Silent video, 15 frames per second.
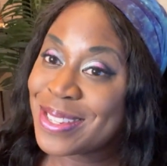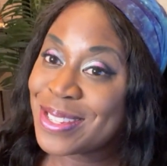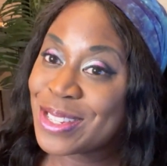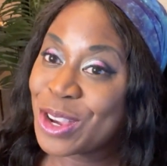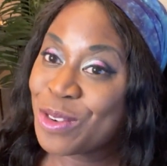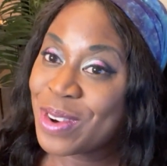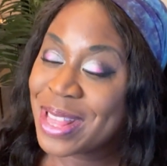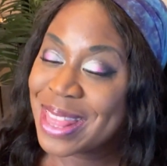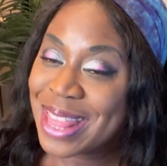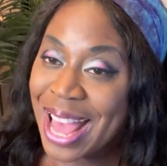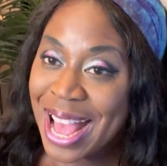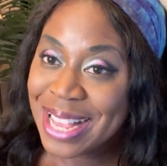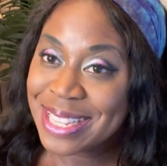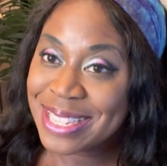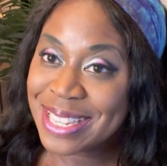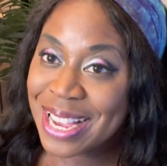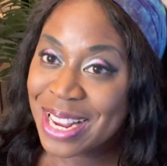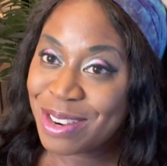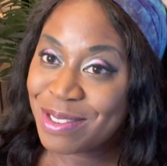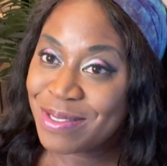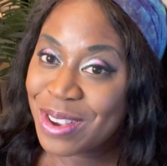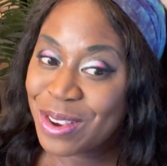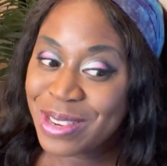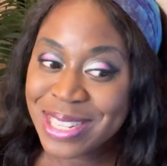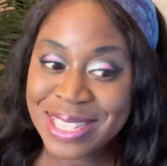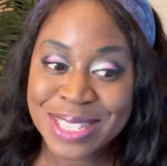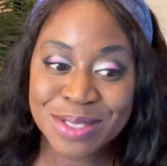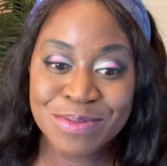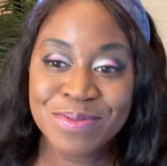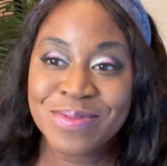So with that said,
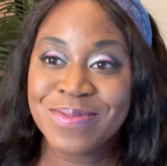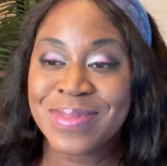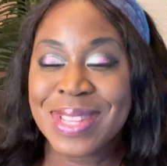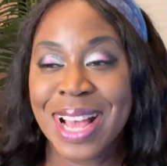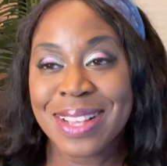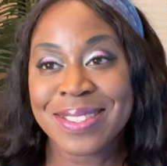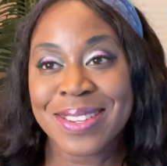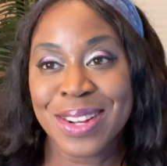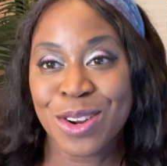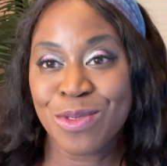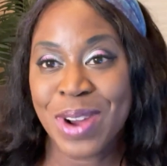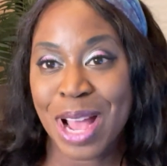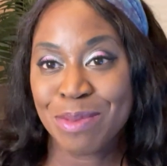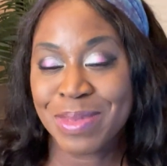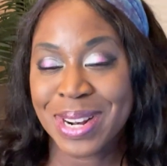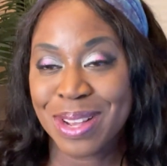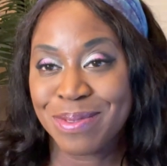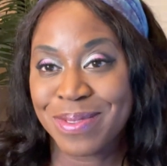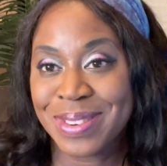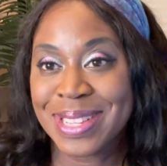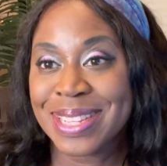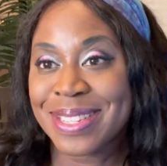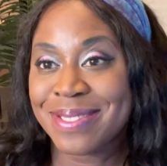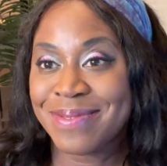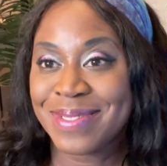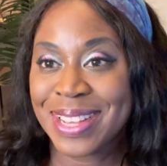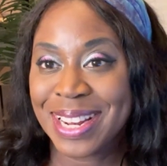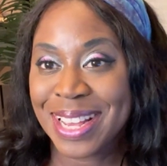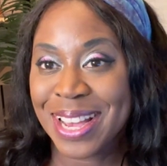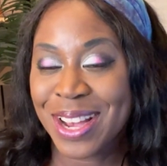folks, that's going to wrap it up for this
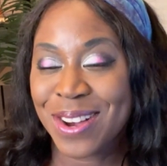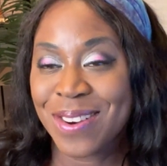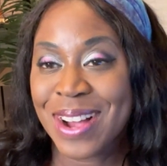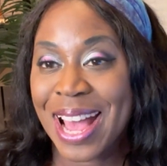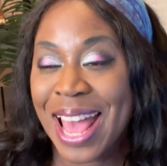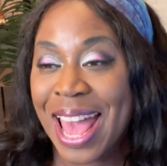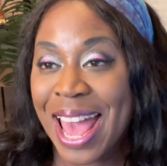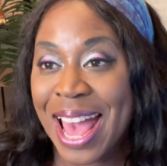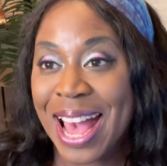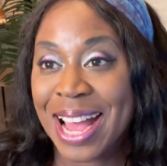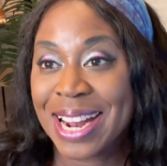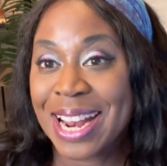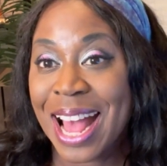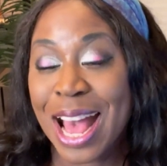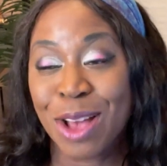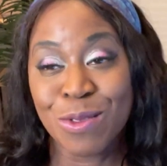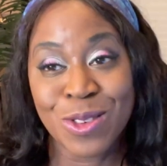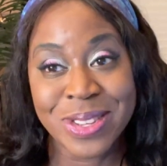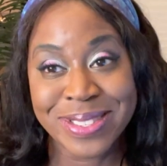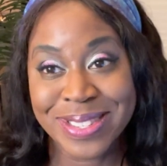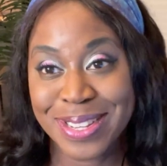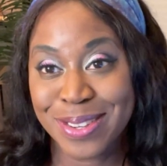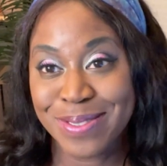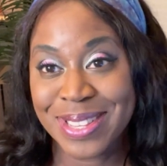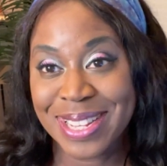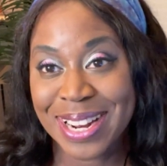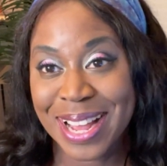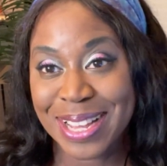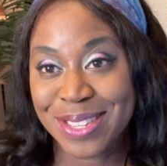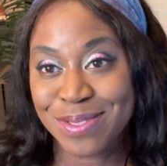video, and I will see you in
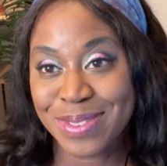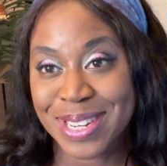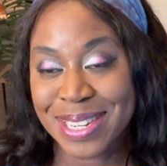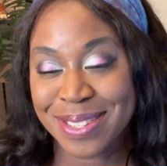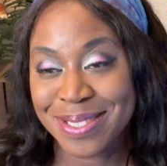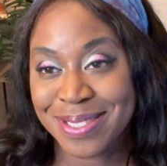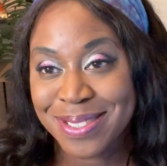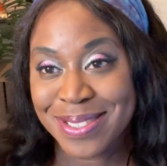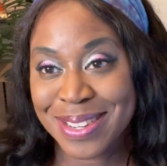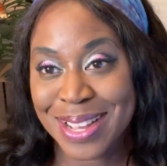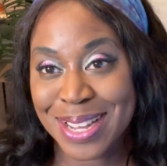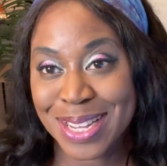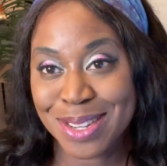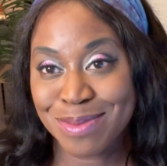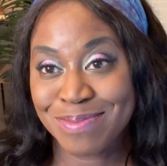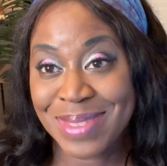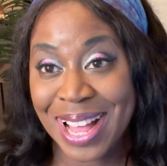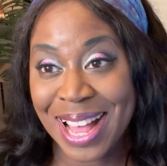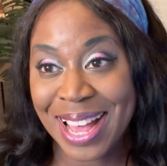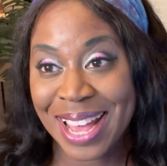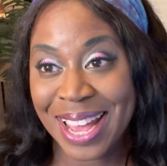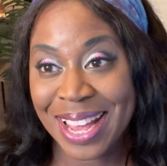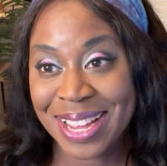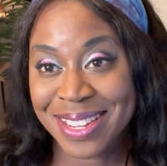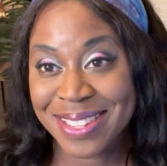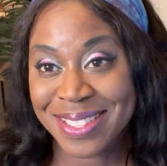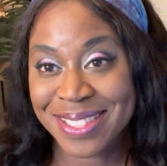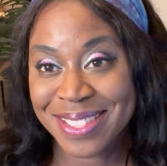the next one. Bye.